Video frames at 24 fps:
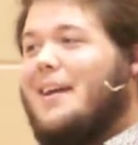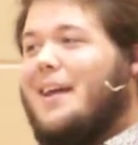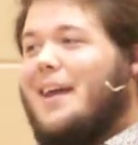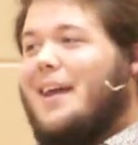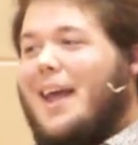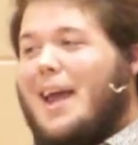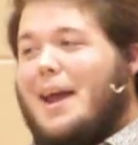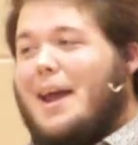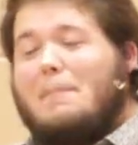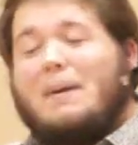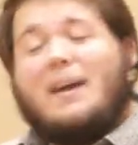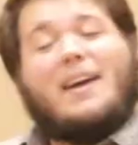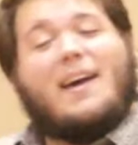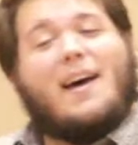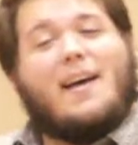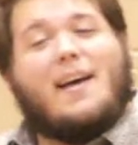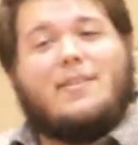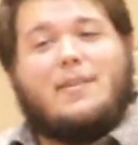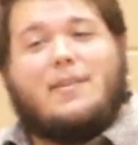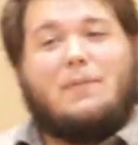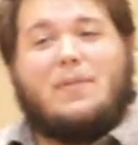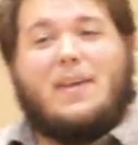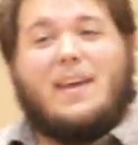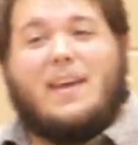And because
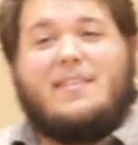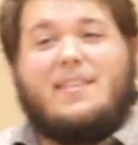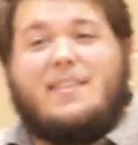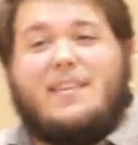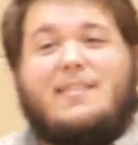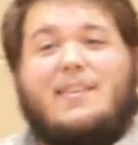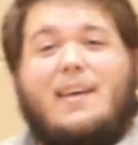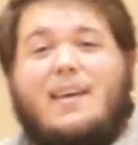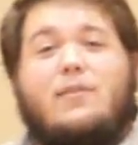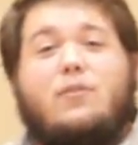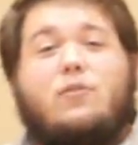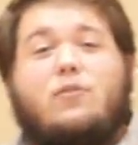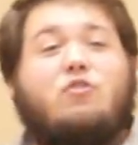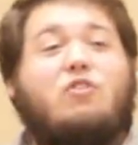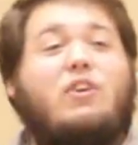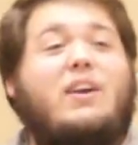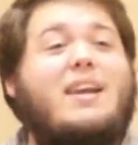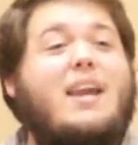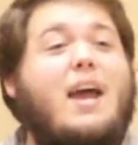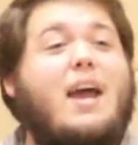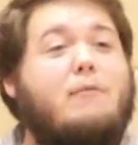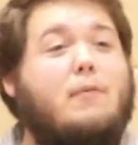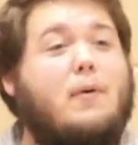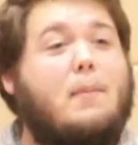of this, it says she
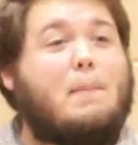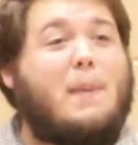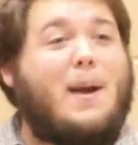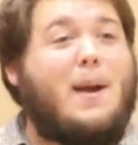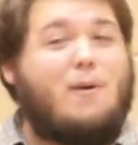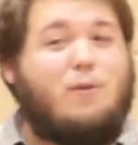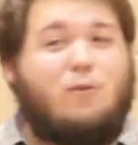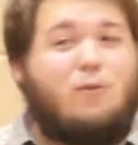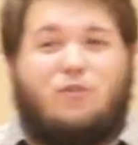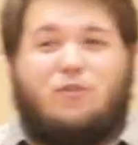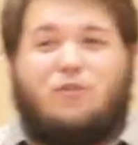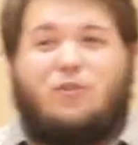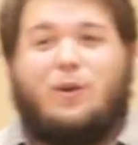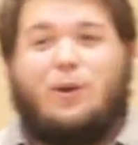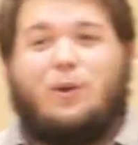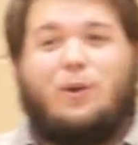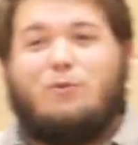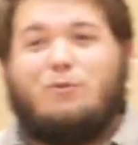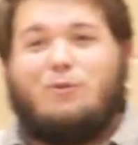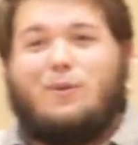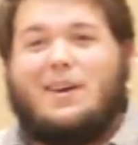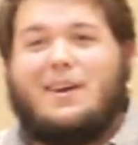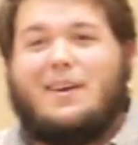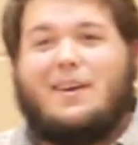never bears
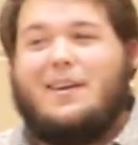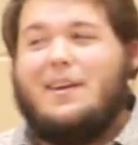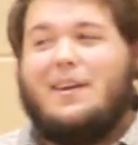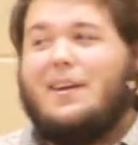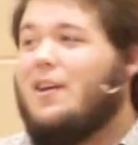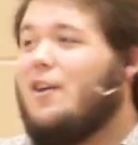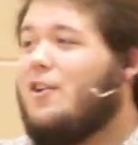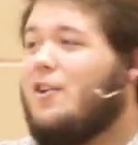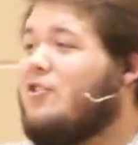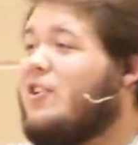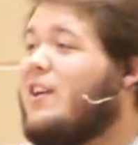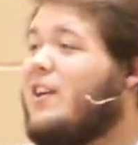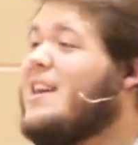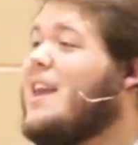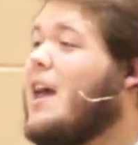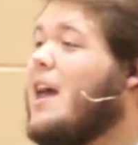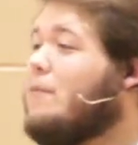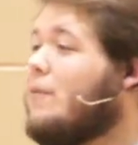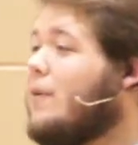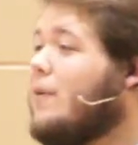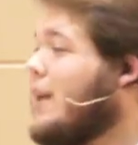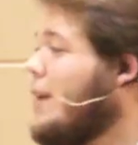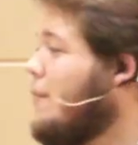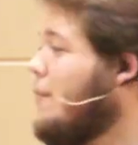children. She
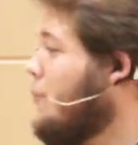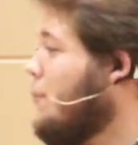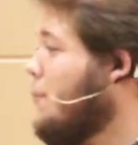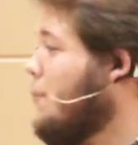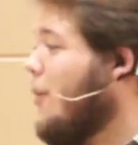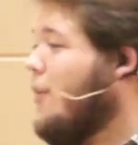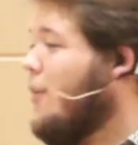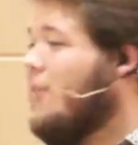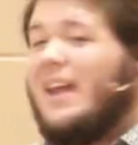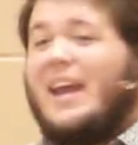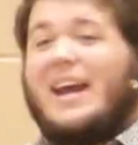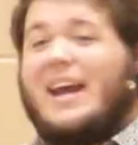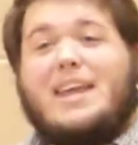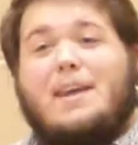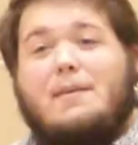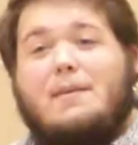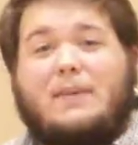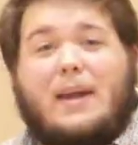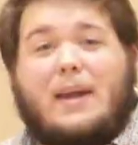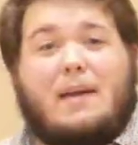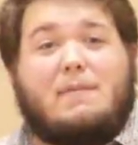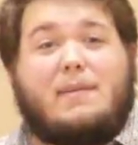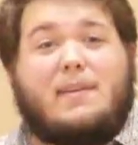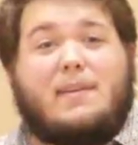never gives birth to any of
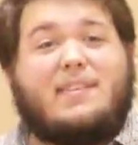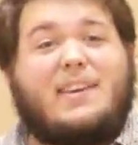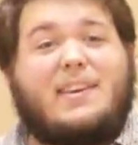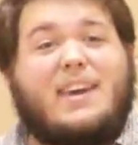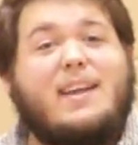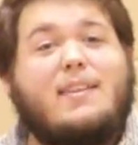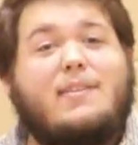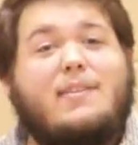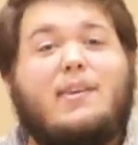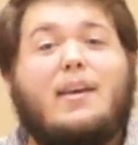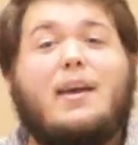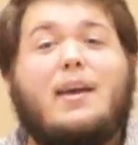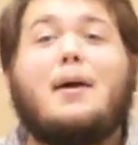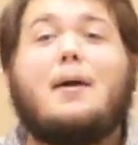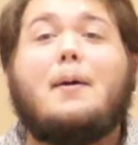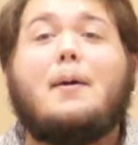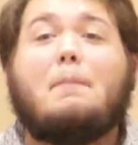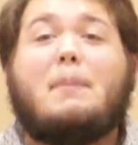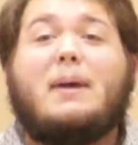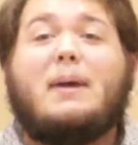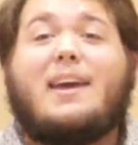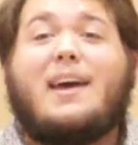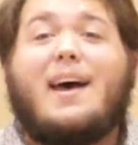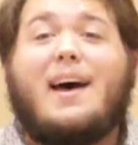David's kids
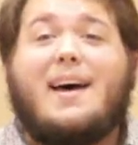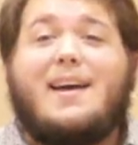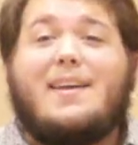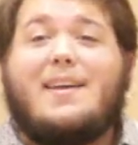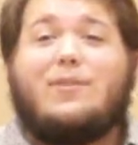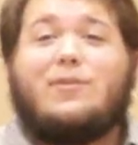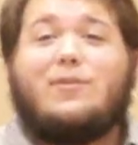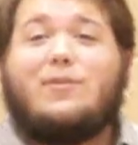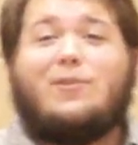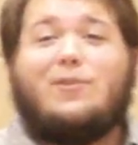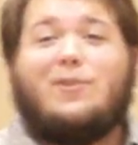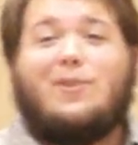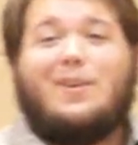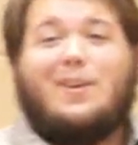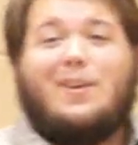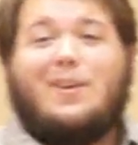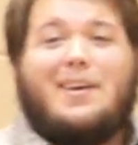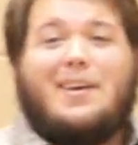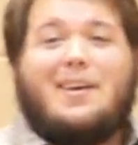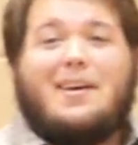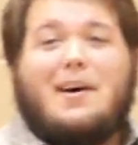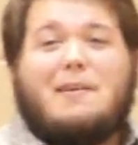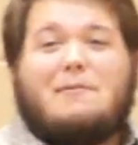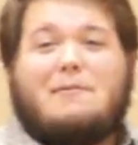because
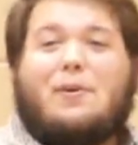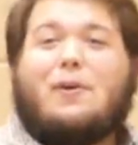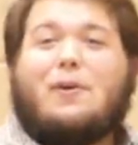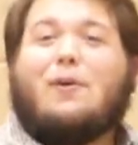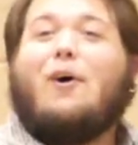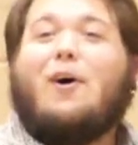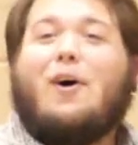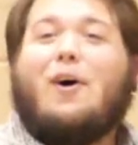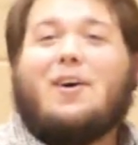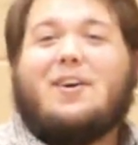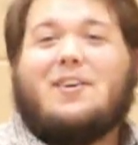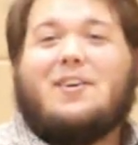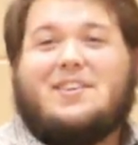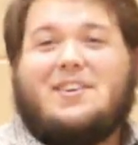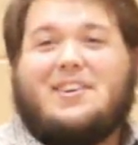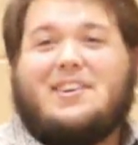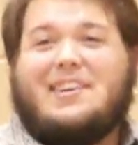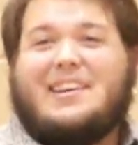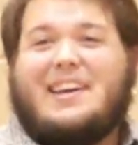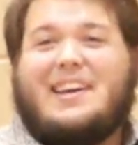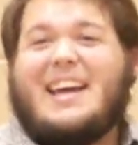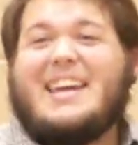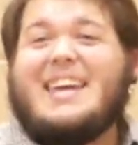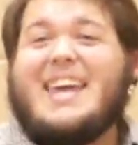of her heart.
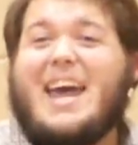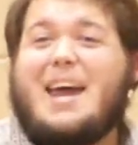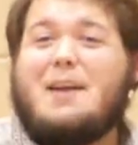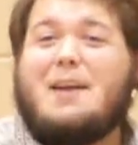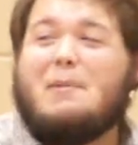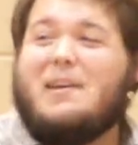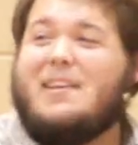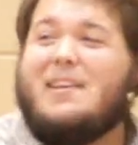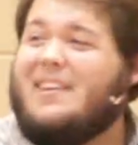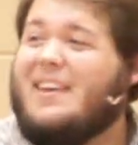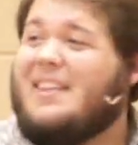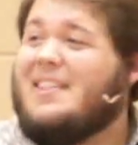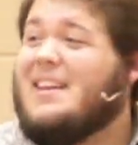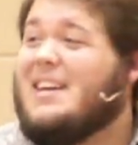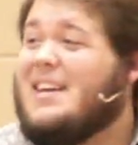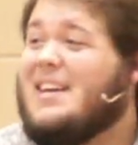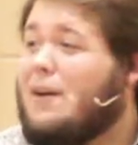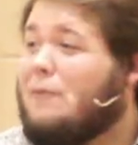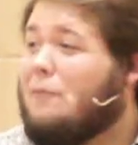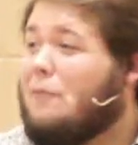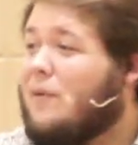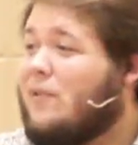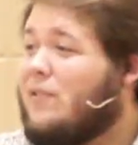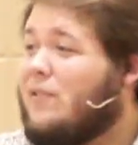Again, we see the
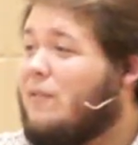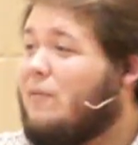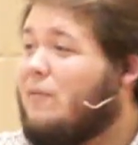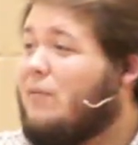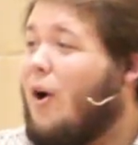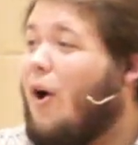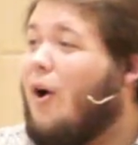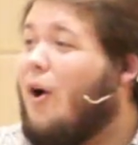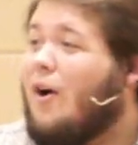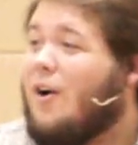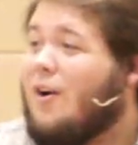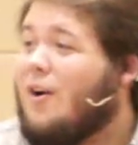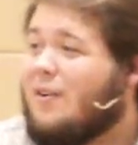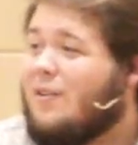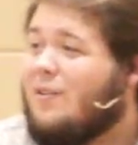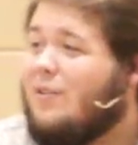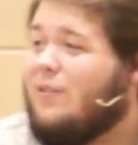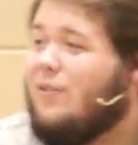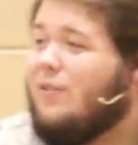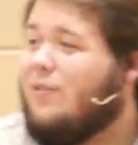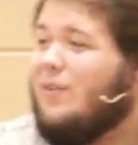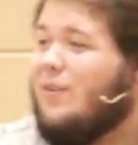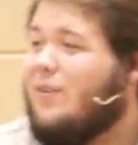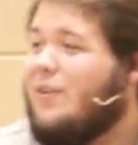difference of the
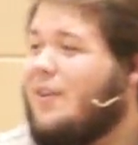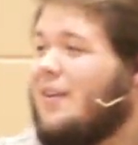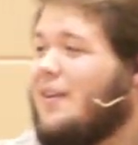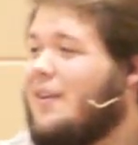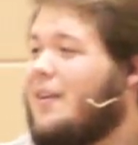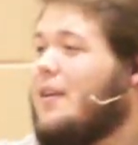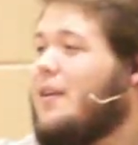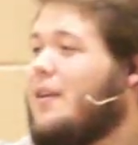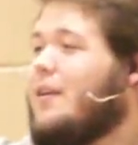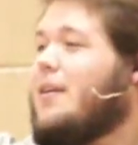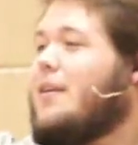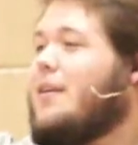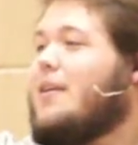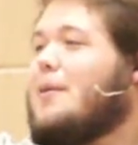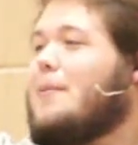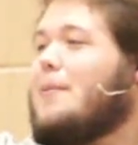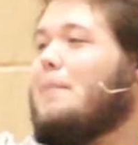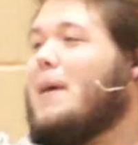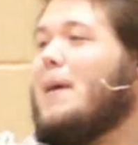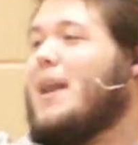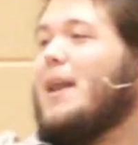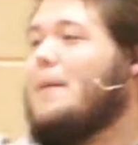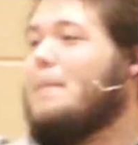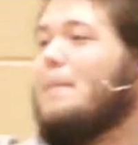hearts.
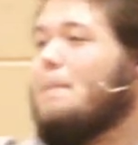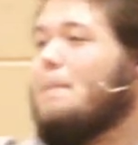Betty?